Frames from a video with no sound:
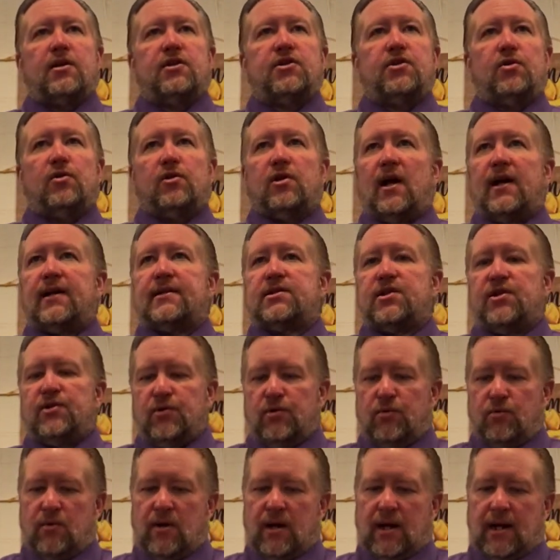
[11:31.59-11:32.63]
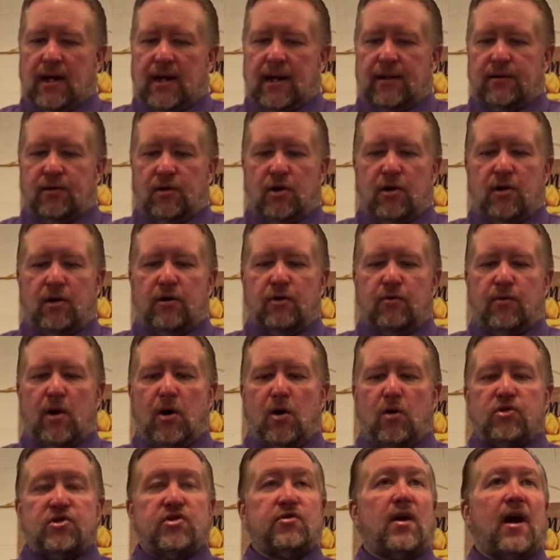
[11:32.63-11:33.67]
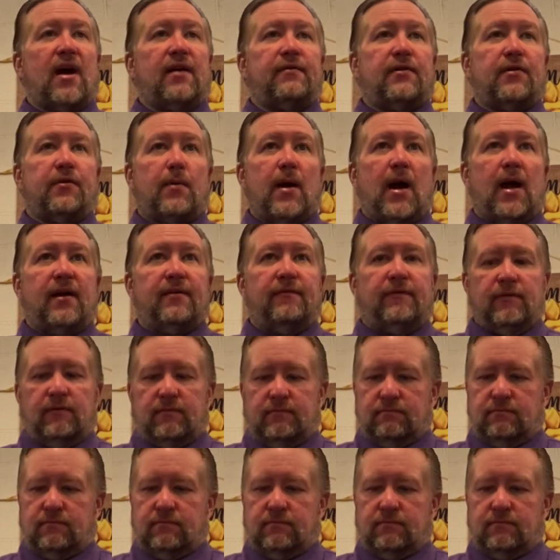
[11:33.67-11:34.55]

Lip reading: Do you like to learn, grow, strive, and thrive?